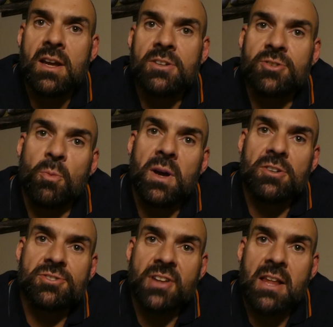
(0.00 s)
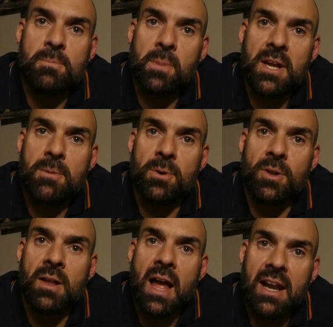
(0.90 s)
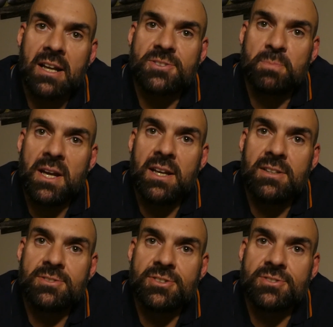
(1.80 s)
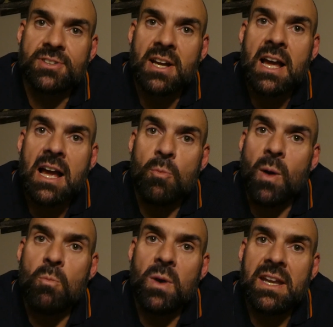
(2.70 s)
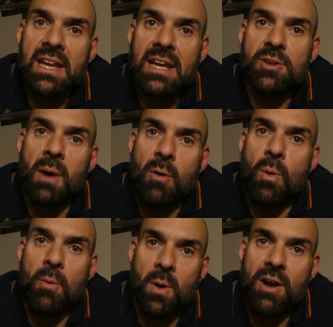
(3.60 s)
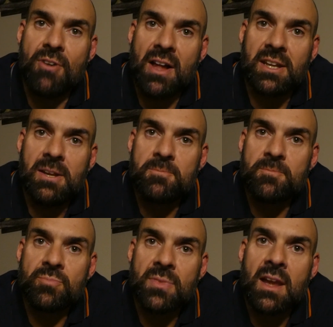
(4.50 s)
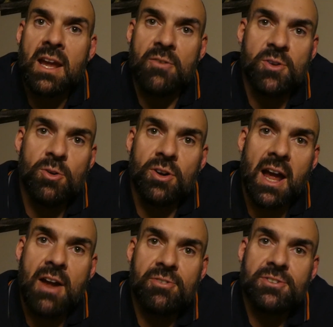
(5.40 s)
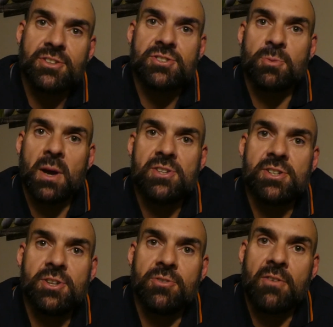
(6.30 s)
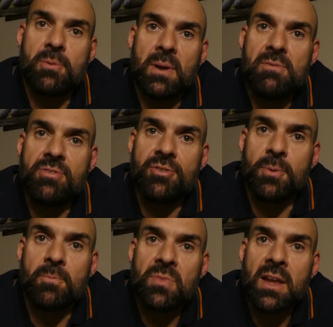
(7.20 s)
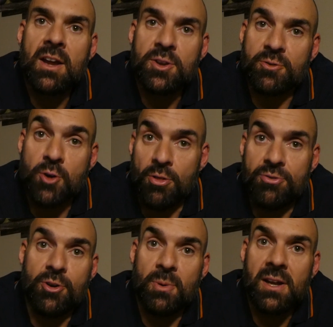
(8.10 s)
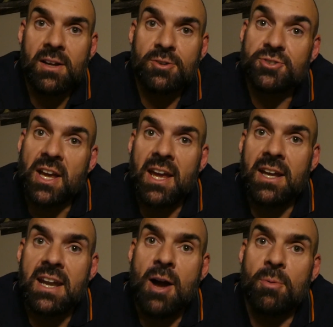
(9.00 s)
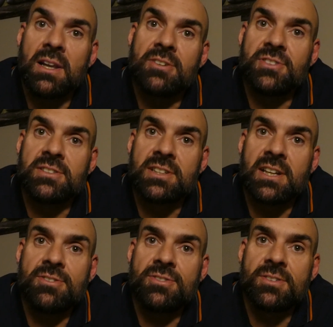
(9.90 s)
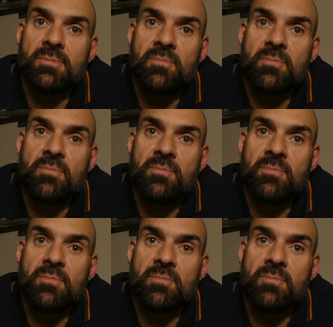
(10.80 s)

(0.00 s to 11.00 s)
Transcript: So we are sent people and experiences when we need them and when we're ready. If you look at every situation you've ever been through, you've got through it because you're here now listening to this.